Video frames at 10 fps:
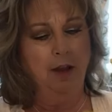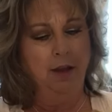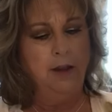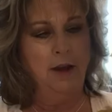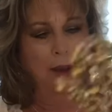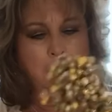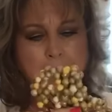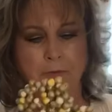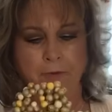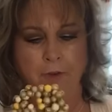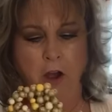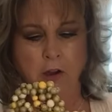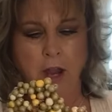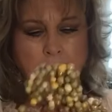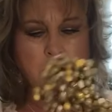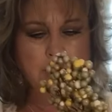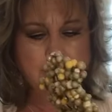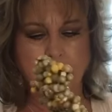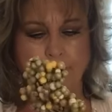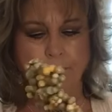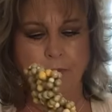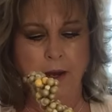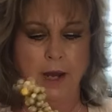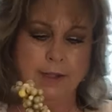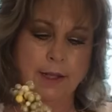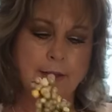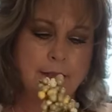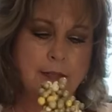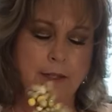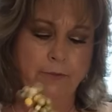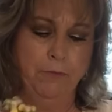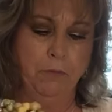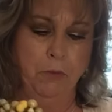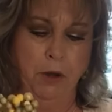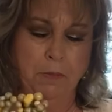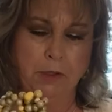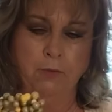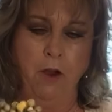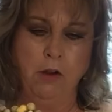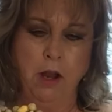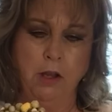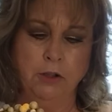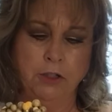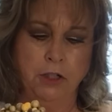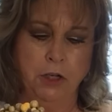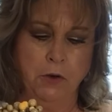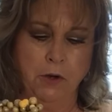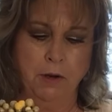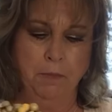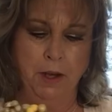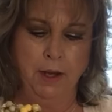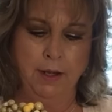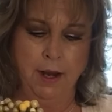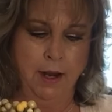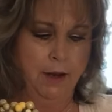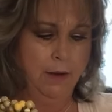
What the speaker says: the fall colors, I guess this is pretty much fall colors too. It can be anything.